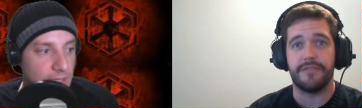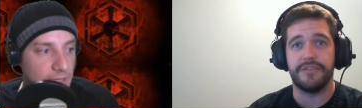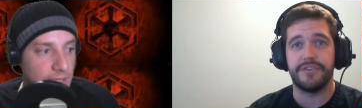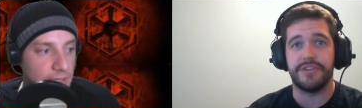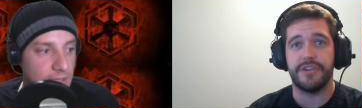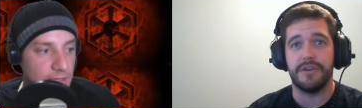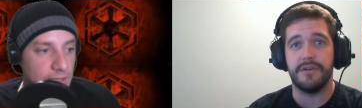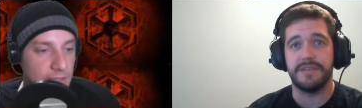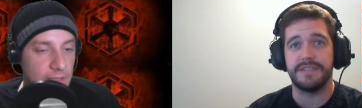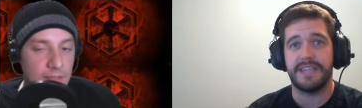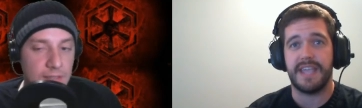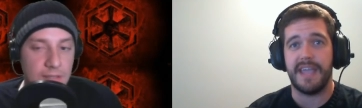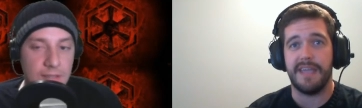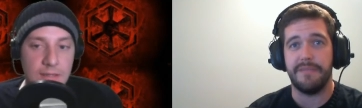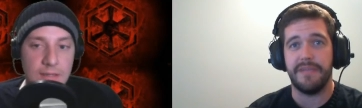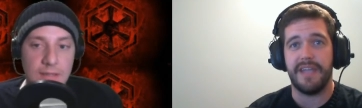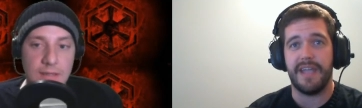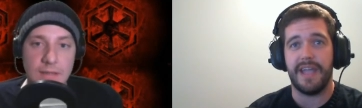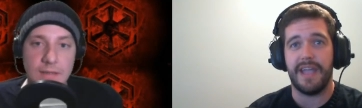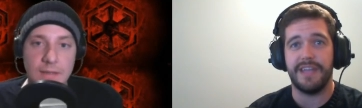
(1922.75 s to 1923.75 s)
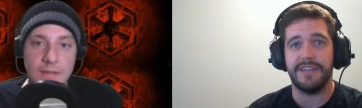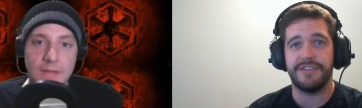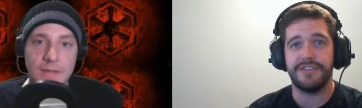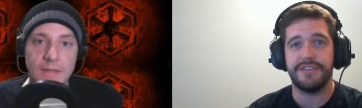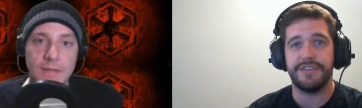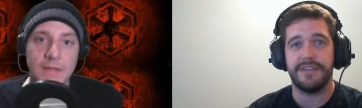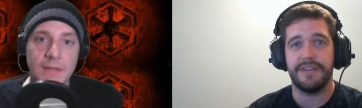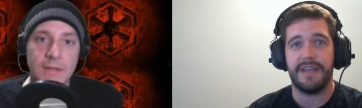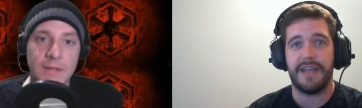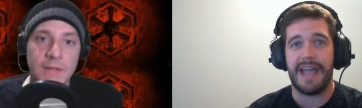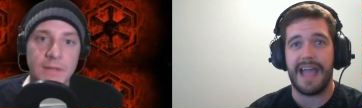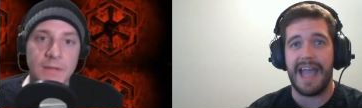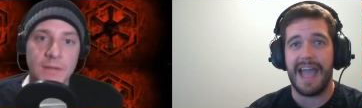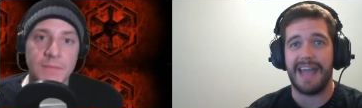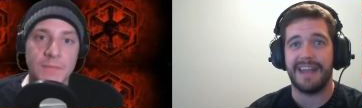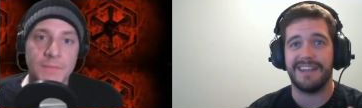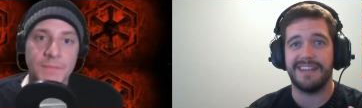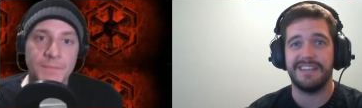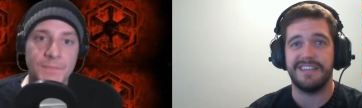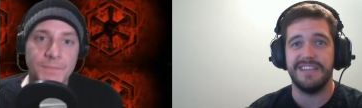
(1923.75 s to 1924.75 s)
Speaker 1: for the show is K B H
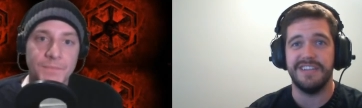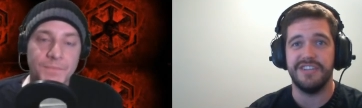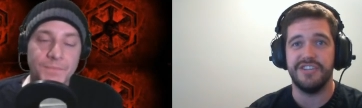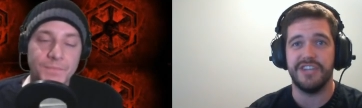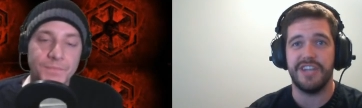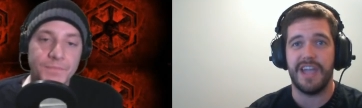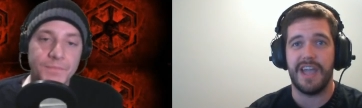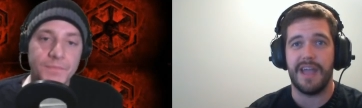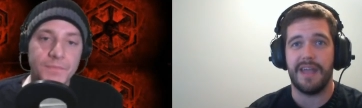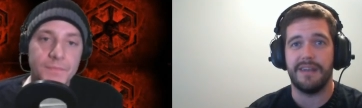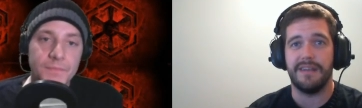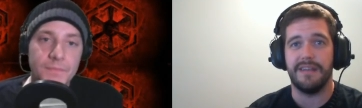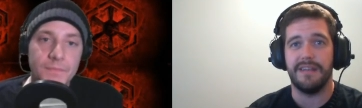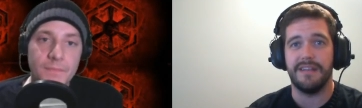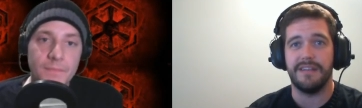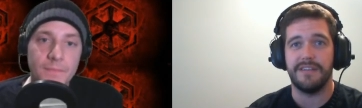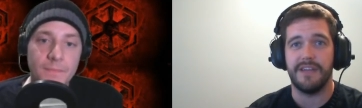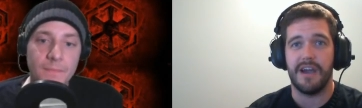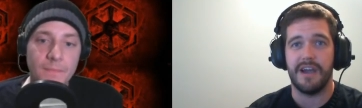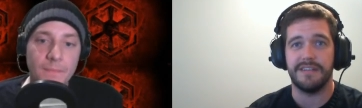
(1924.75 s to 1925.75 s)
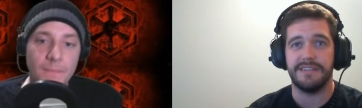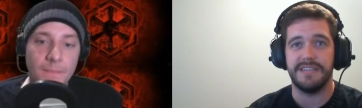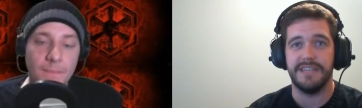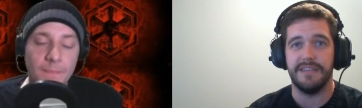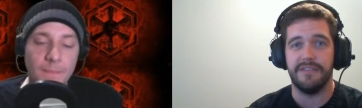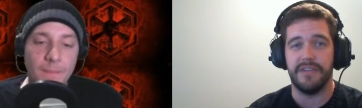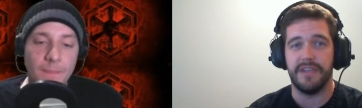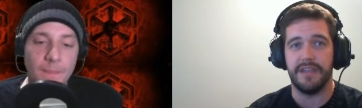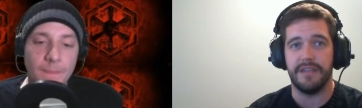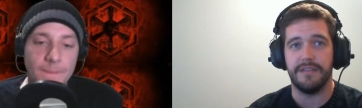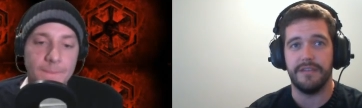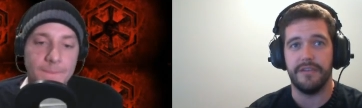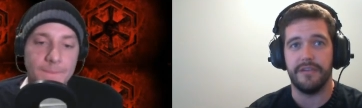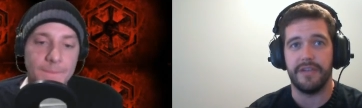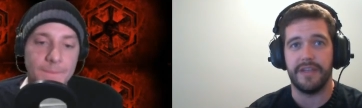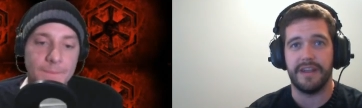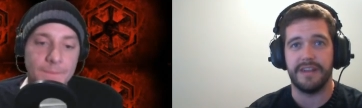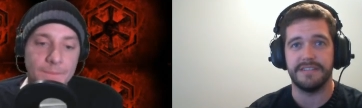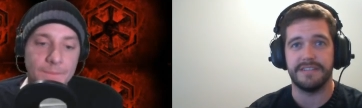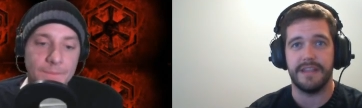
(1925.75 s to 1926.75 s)
at T G N dot T V. You
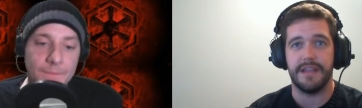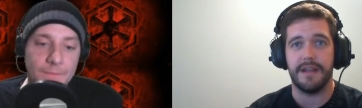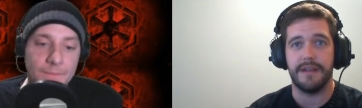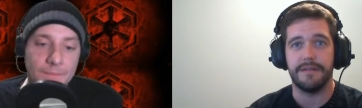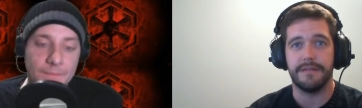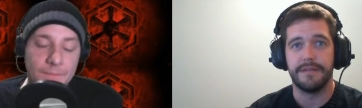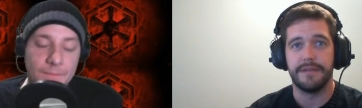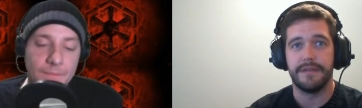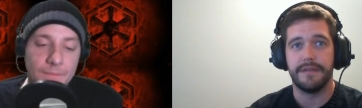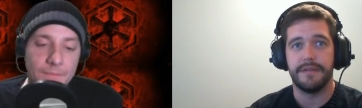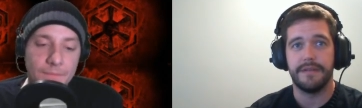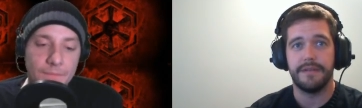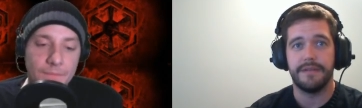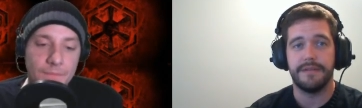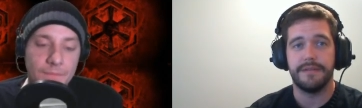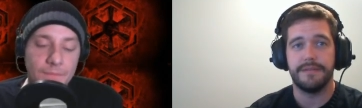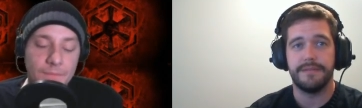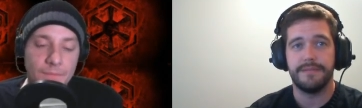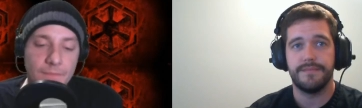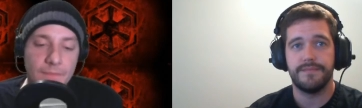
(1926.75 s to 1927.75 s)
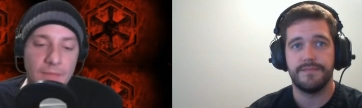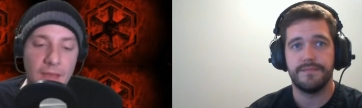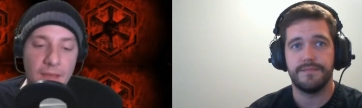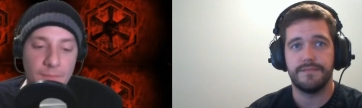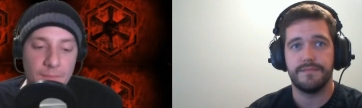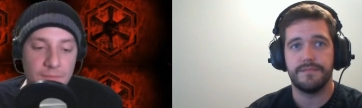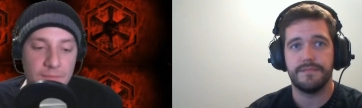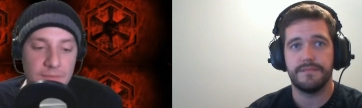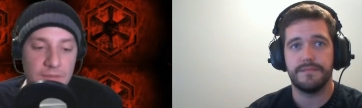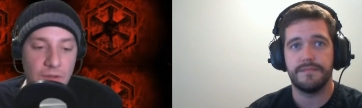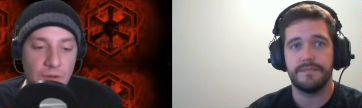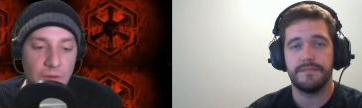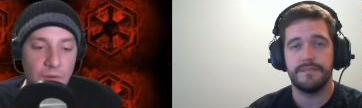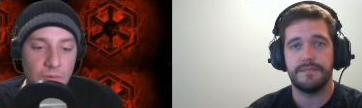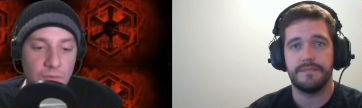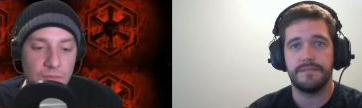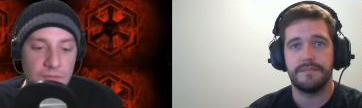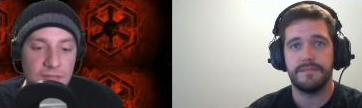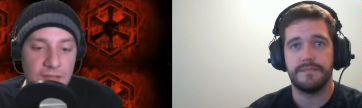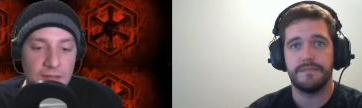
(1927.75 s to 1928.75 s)
can get us there.
Speaker 2: Yeah.
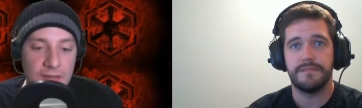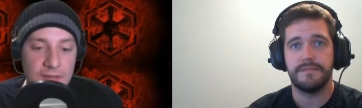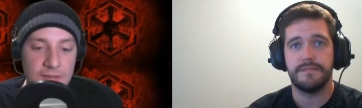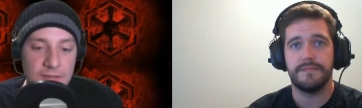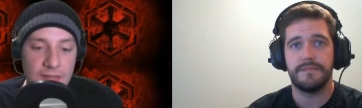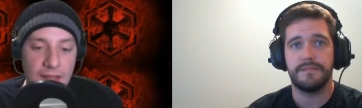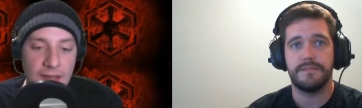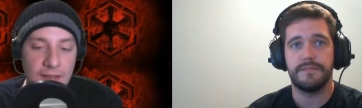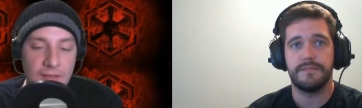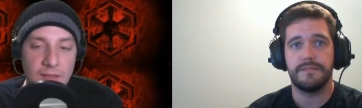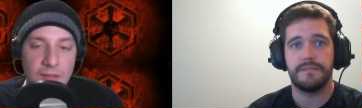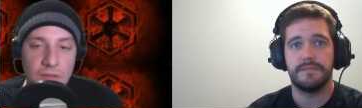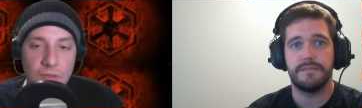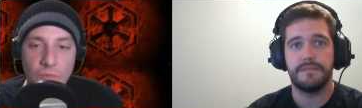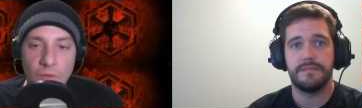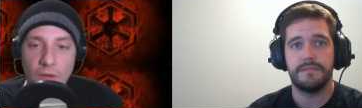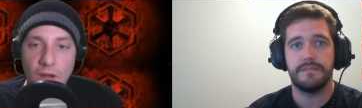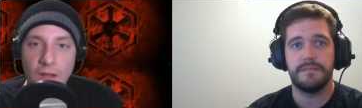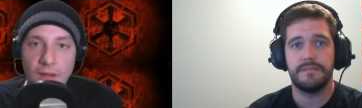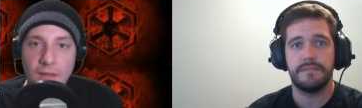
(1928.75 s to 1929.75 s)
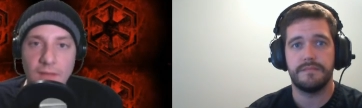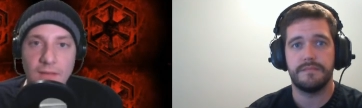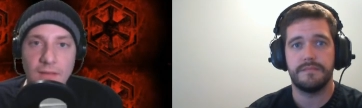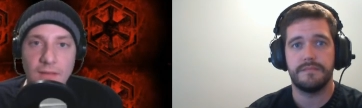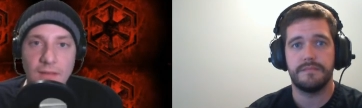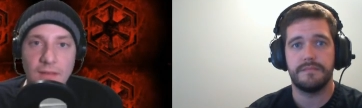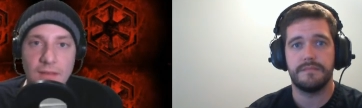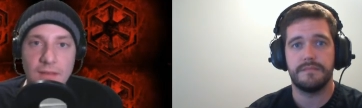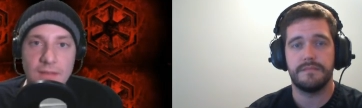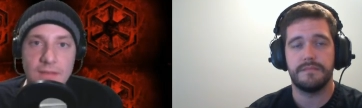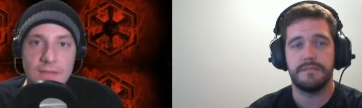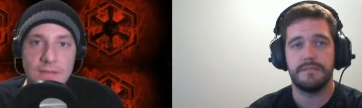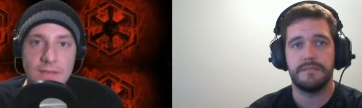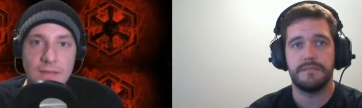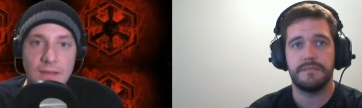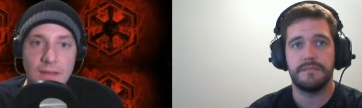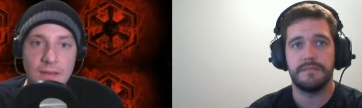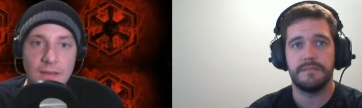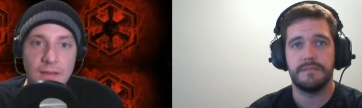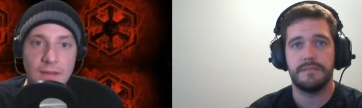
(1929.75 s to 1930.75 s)
So send us anything you want
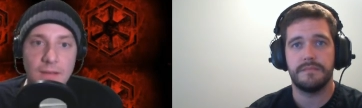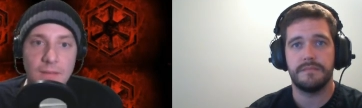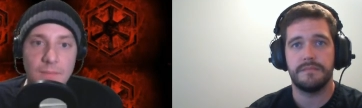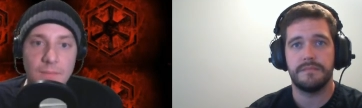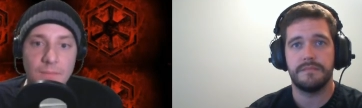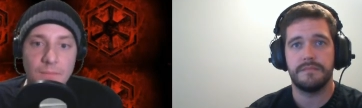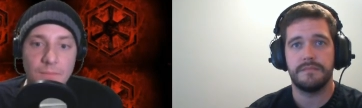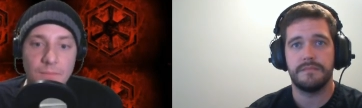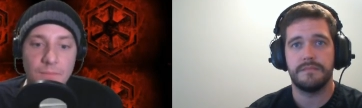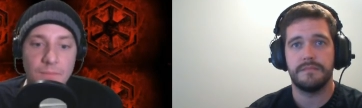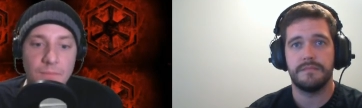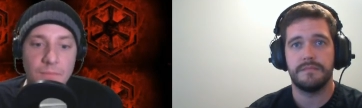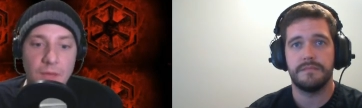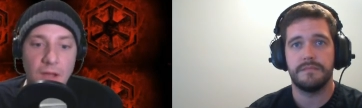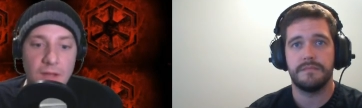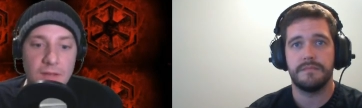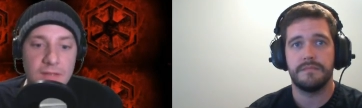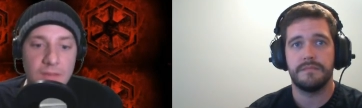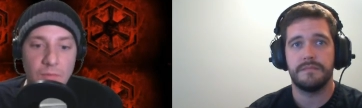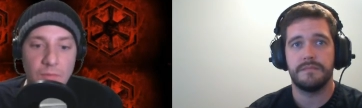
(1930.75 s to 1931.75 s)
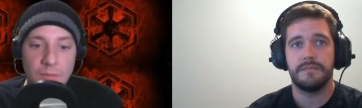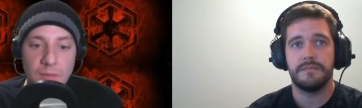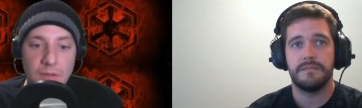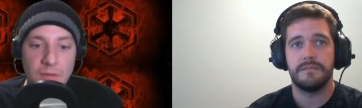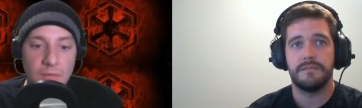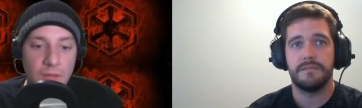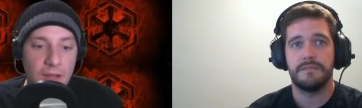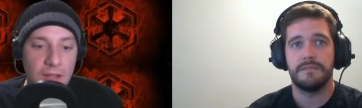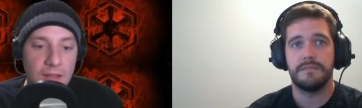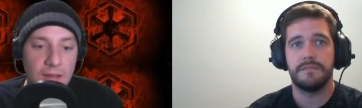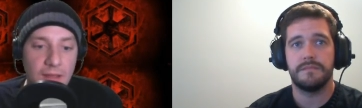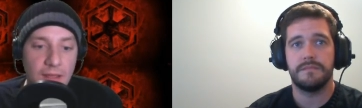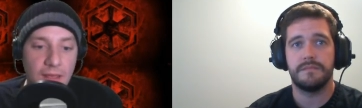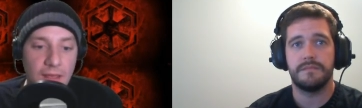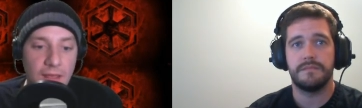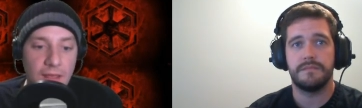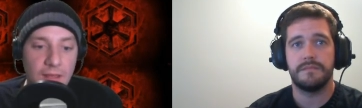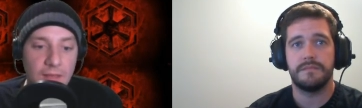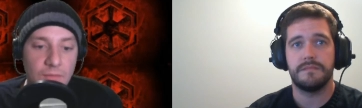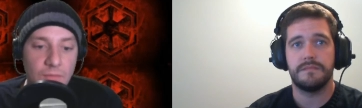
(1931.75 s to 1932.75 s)
because um, content would be great.
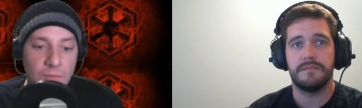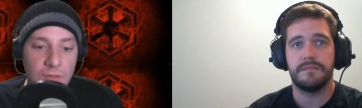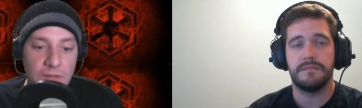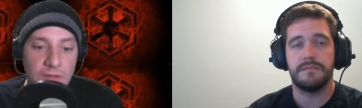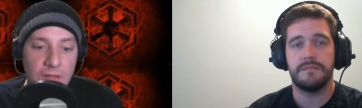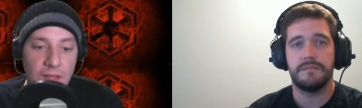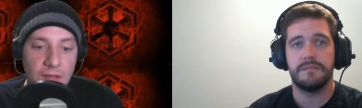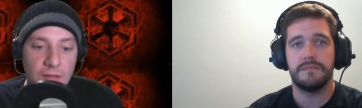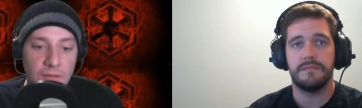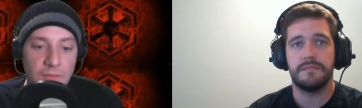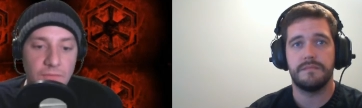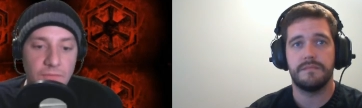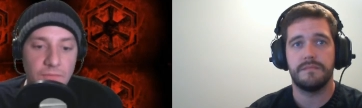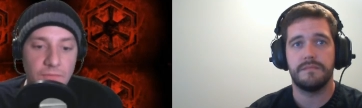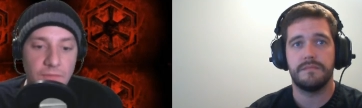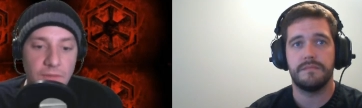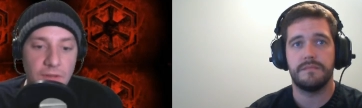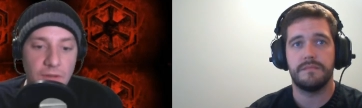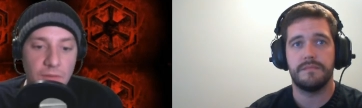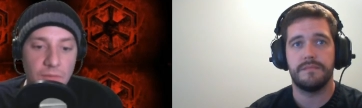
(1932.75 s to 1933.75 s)
And we love, you